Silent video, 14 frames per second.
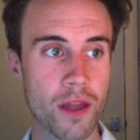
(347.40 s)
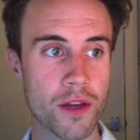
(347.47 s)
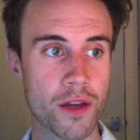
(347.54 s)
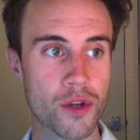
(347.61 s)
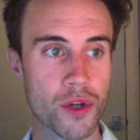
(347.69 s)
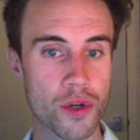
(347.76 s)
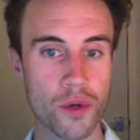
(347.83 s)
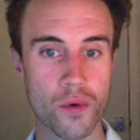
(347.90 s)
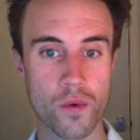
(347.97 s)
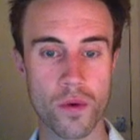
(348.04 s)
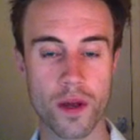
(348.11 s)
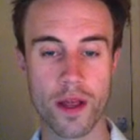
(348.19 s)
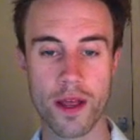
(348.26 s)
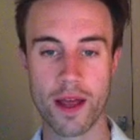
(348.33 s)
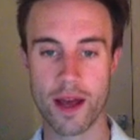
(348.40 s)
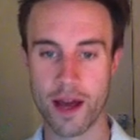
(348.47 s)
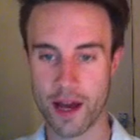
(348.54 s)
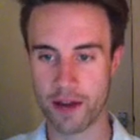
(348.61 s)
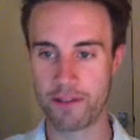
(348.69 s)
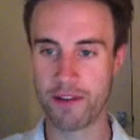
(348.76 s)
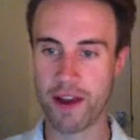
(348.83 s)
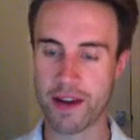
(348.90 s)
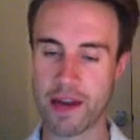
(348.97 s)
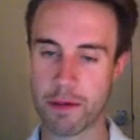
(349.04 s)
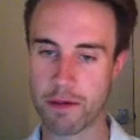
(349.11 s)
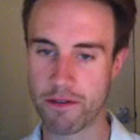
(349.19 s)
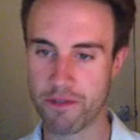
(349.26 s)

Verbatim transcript: to add fake depth of